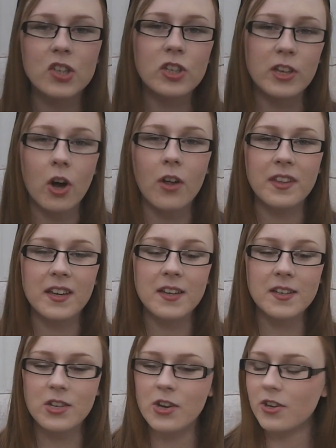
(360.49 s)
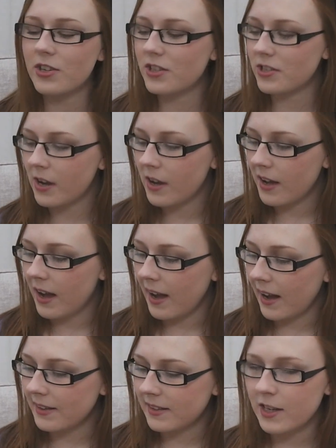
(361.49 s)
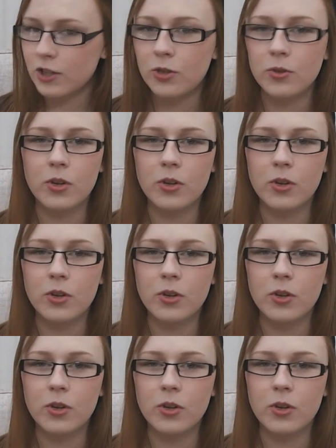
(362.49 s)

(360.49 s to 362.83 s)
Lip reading: actually got these because I had like